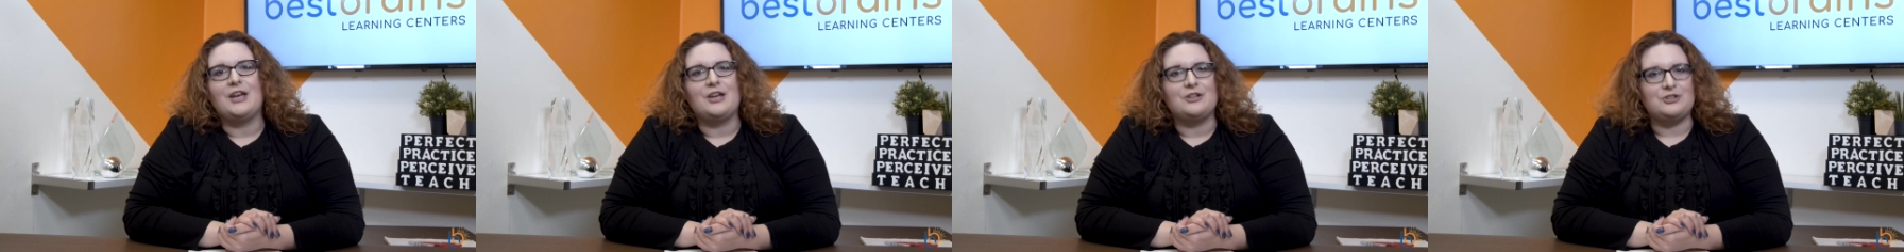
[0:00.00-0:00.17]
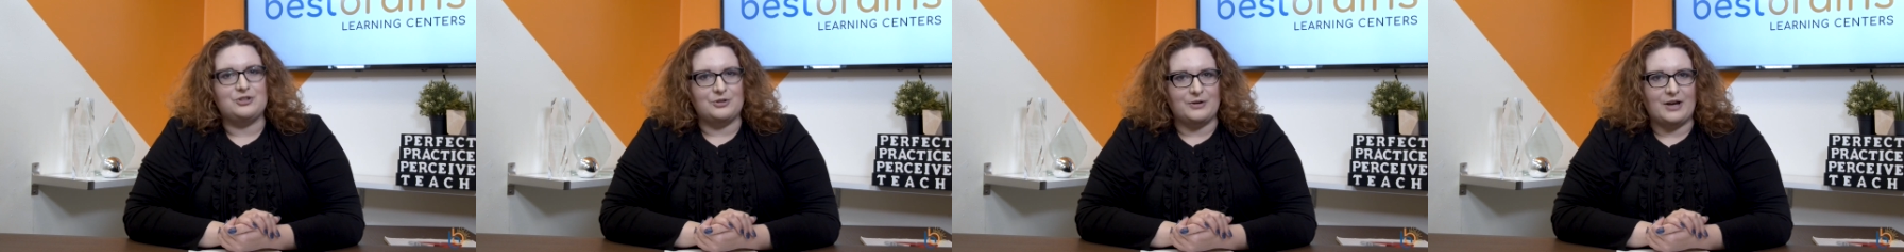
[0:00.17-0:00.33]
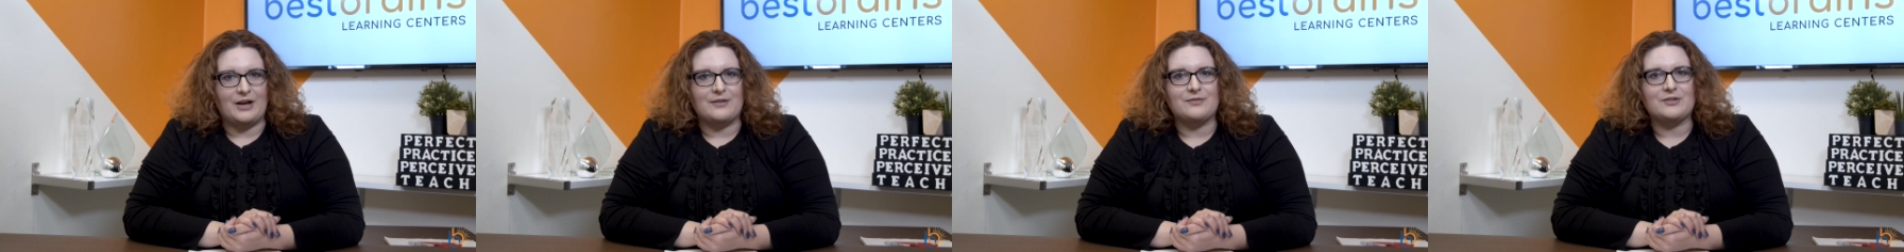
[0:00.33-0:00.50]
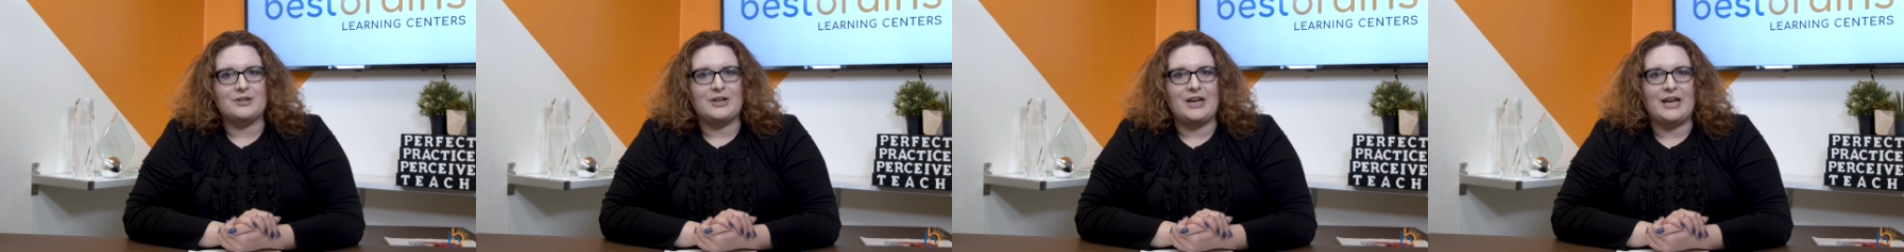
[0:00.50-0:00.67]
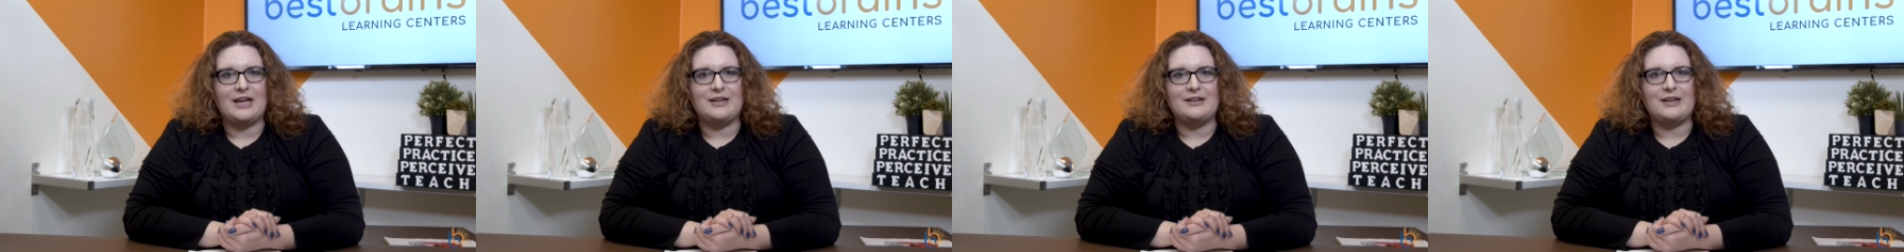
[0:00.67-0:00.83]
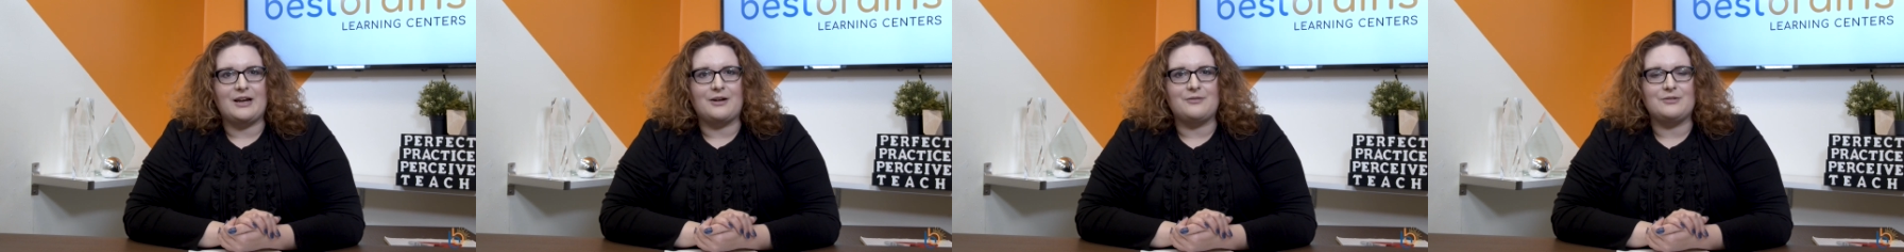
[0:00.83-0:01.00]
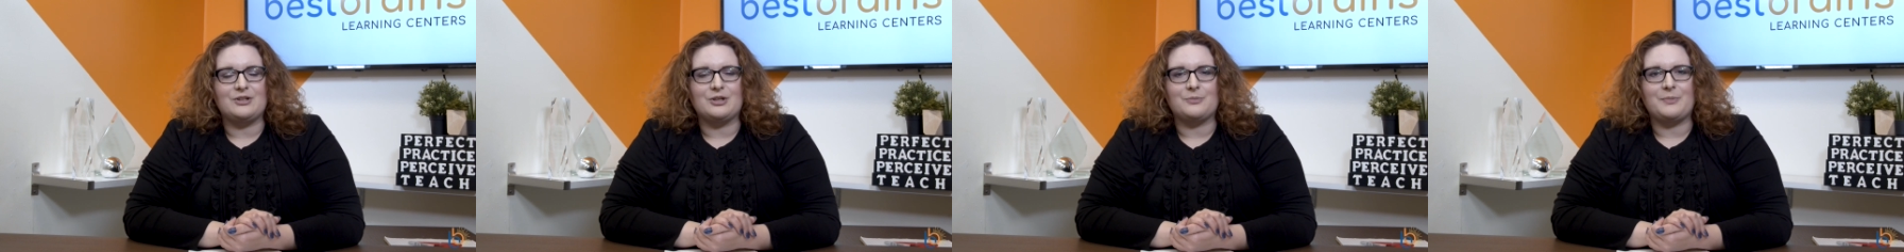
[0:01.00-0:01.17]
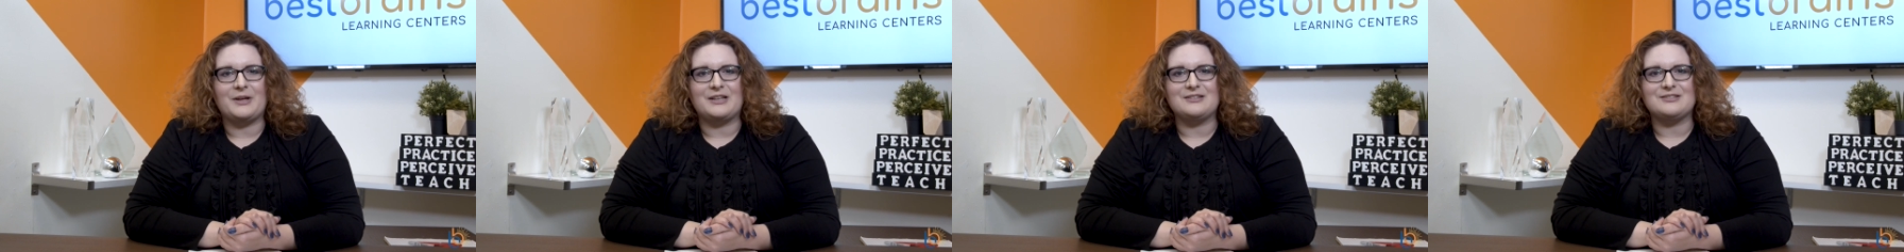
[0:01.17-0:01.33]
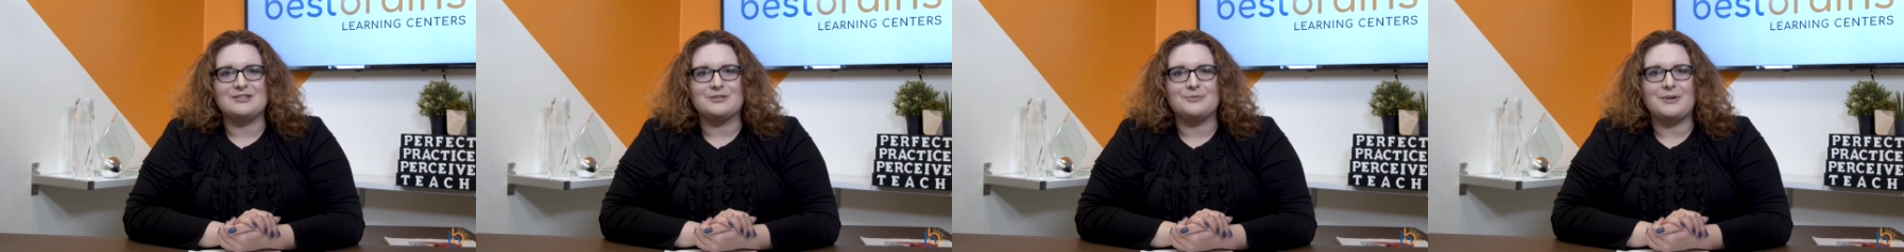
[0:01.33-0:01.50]
Do you have your handout and your
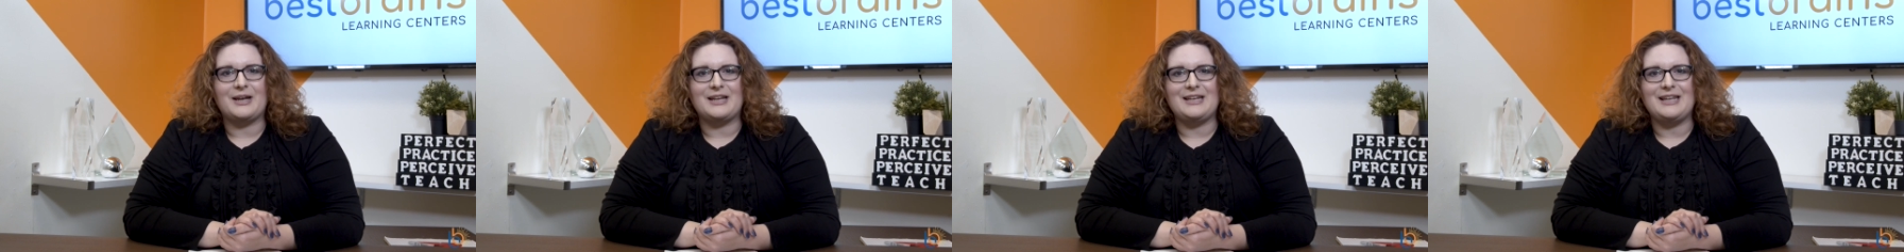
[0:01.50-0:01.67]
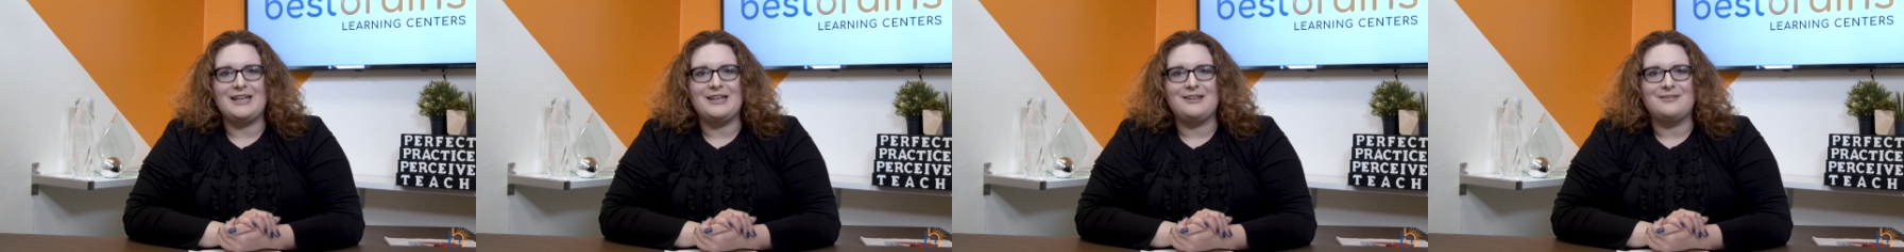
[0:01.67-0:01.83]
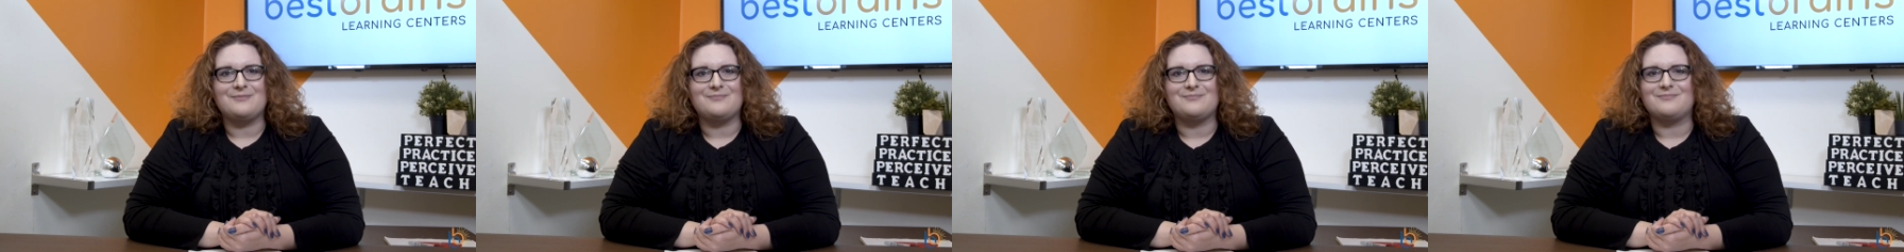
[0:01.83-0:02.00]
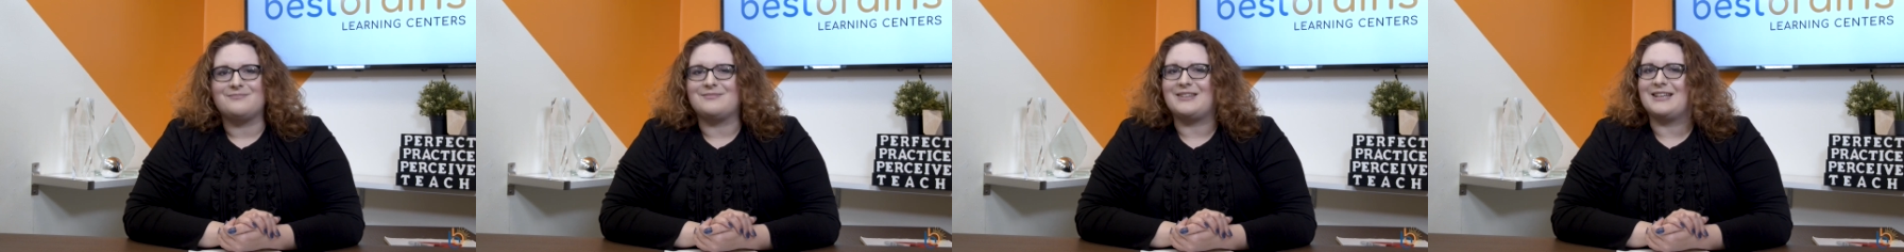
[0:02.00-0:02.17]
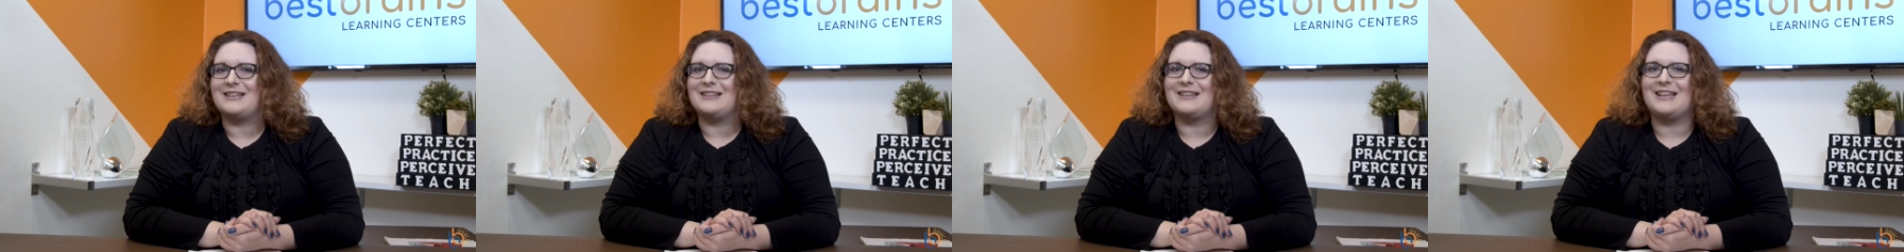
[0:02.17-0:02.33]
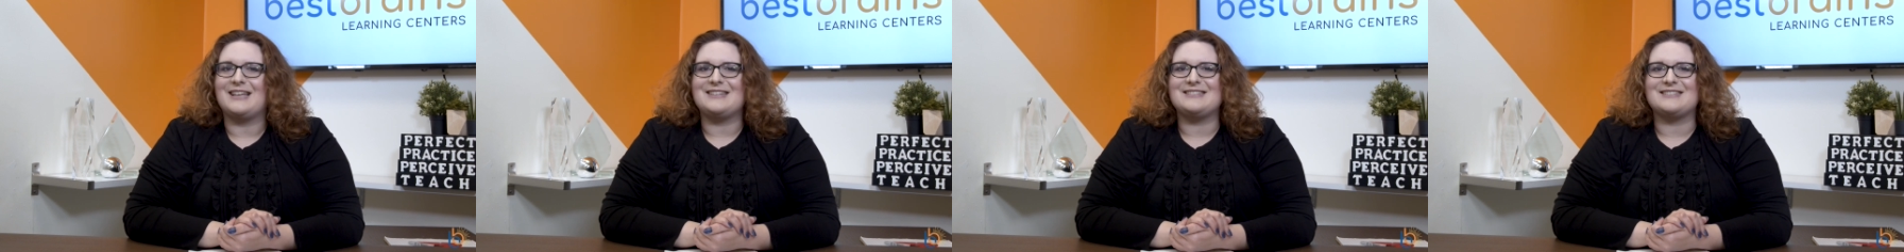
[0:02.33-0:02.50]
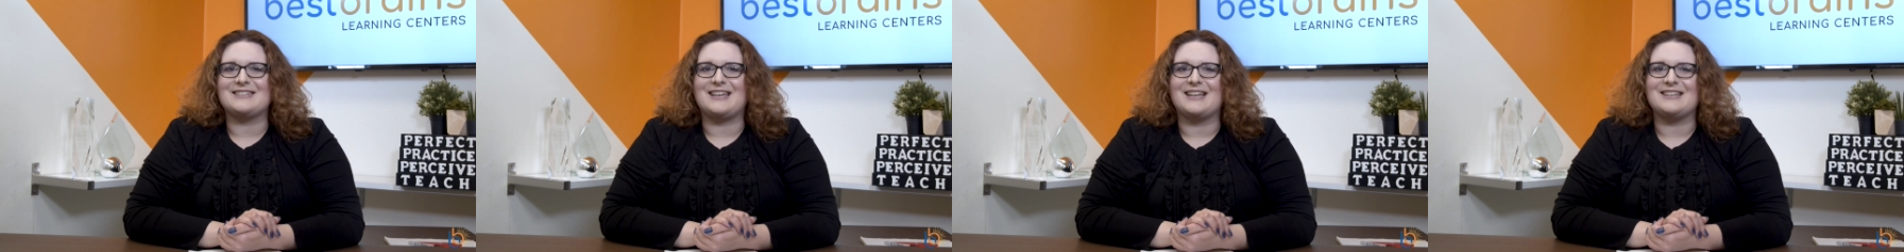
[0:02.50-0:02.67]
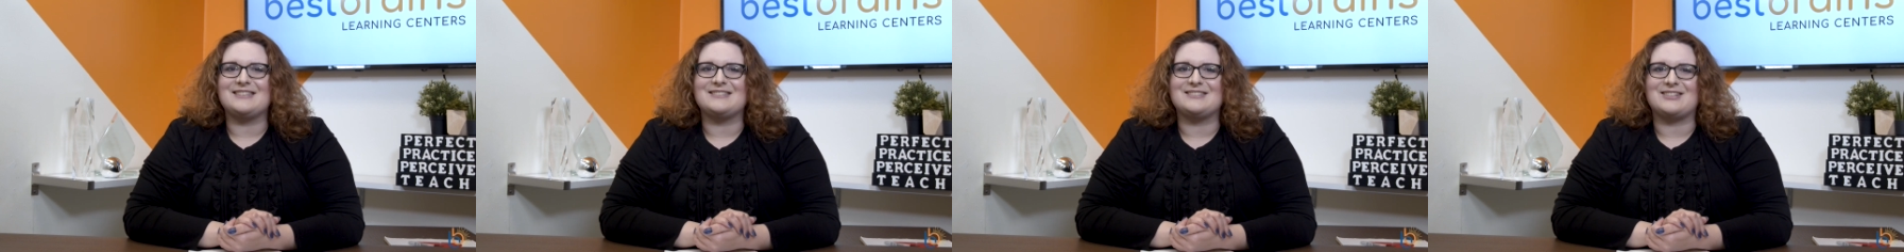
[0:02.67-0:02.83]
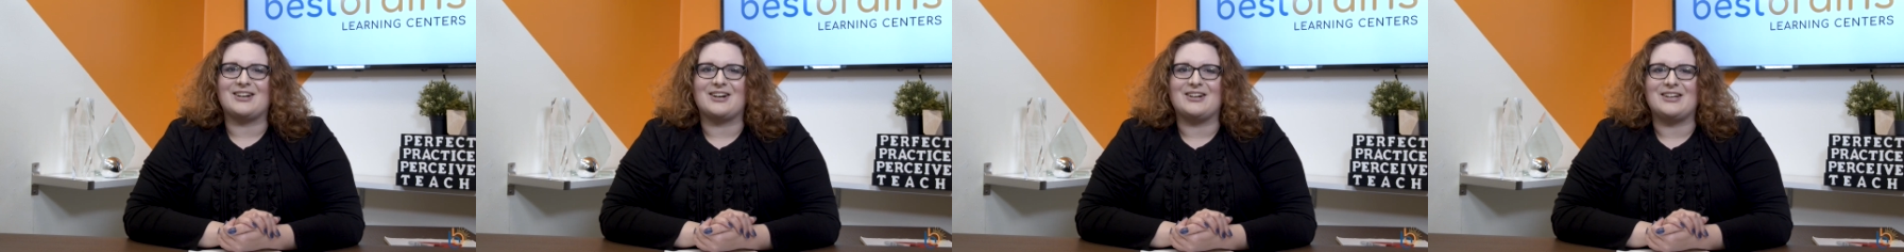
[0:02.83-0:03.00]
pencil ready? Then let's
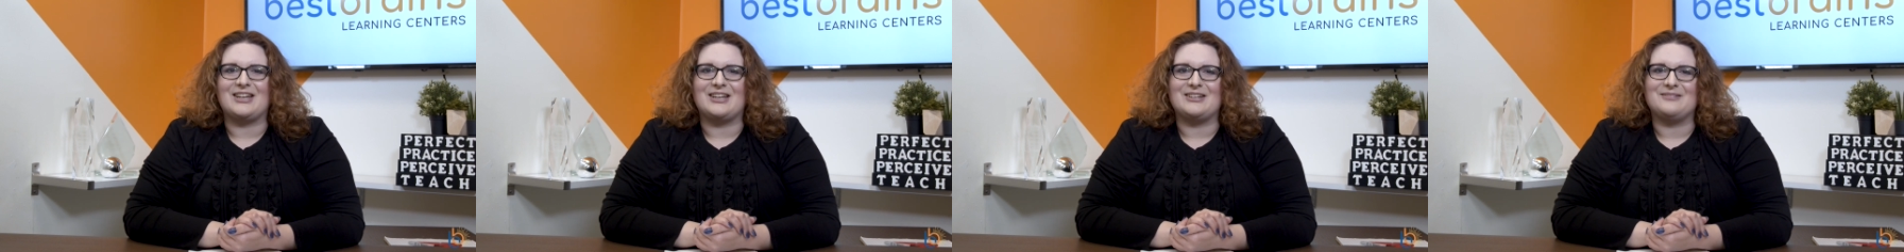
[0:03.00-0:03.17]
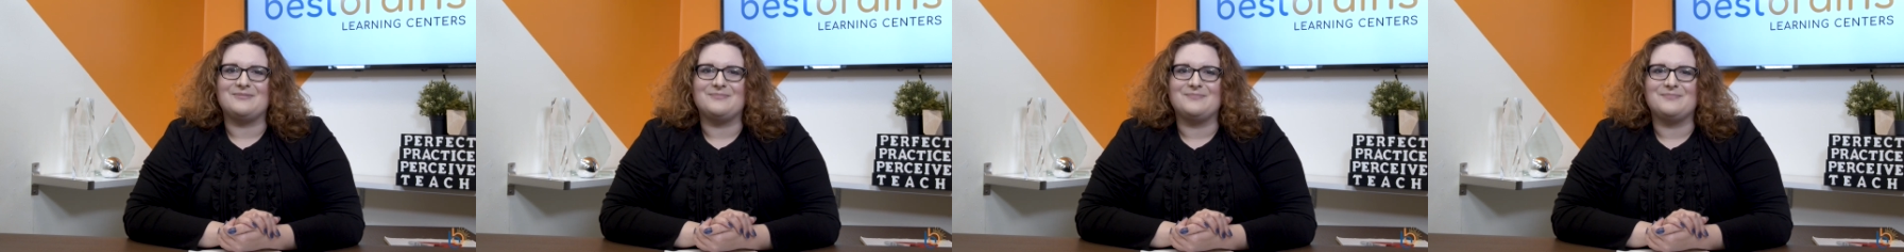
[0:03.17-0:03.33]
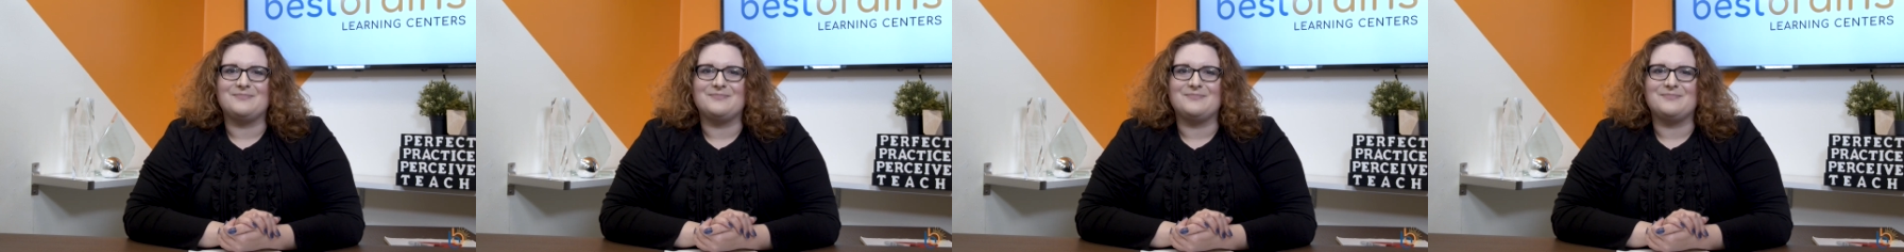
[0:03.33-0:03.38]
get started.